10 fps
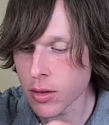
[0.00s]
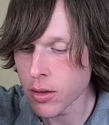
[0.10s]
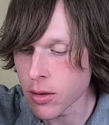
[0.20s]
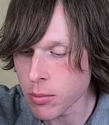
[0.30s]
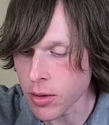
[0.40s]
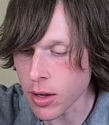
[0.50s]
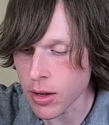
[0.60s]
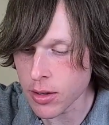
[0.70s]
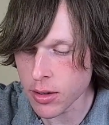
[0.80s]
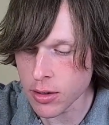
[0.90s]
But yeah, I
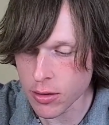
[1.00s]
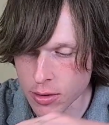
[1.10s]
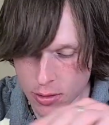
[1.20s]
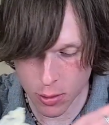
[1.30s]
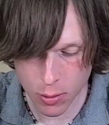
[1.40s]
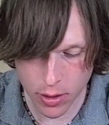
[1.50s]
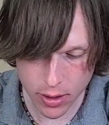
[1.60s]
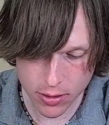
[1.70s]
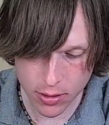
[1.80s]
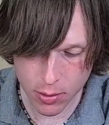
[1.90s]
need to do this quick
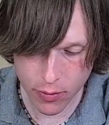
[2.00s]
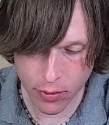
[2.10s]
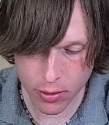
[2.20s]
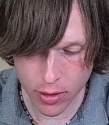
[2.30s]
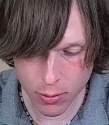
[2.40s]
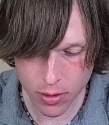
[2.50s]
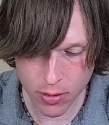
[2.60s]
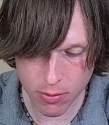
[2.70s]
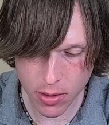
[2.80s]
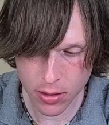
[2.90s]
so the McFlurry wouldn't
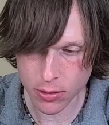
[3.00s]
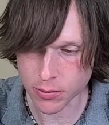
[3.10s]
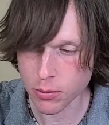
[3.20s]
melt.